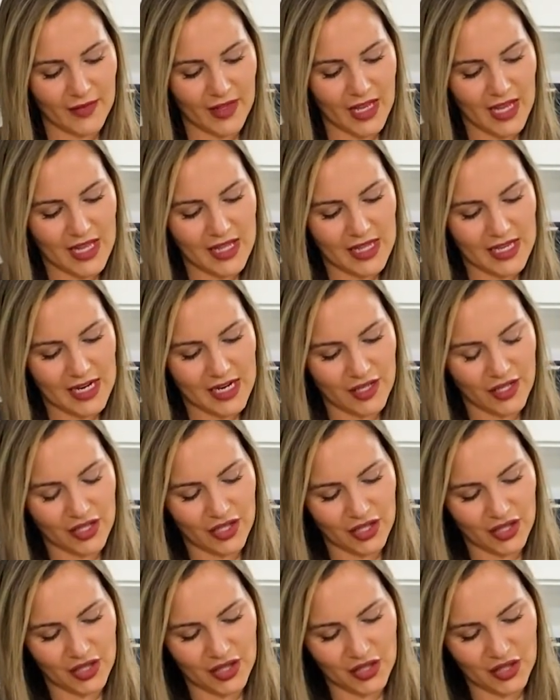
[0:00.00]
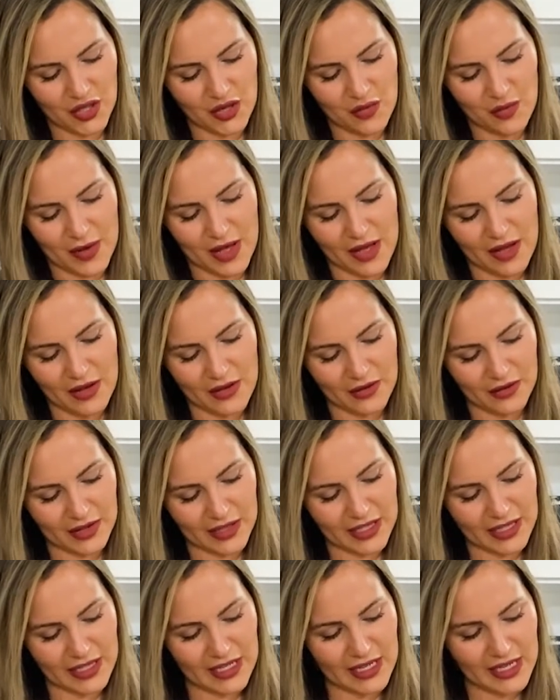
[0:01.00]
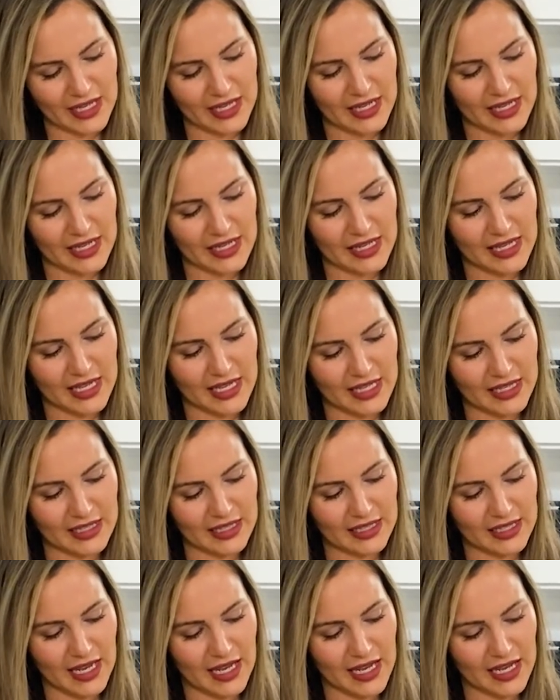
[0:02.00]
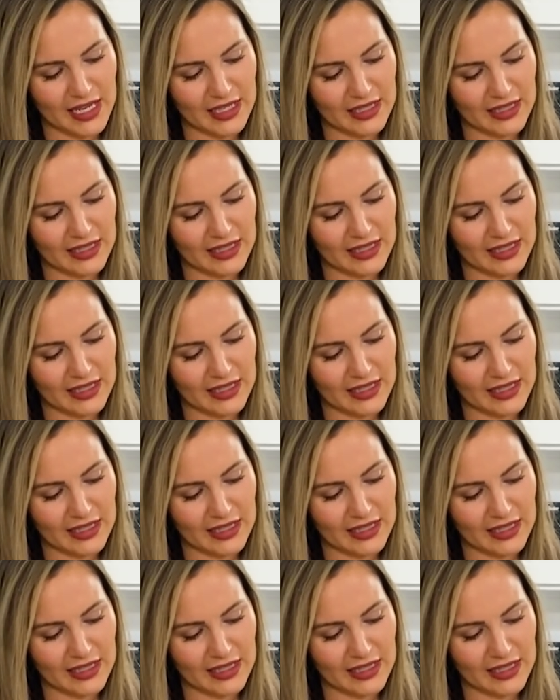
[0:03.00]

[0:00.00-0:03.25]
and then I just scoop out the insides.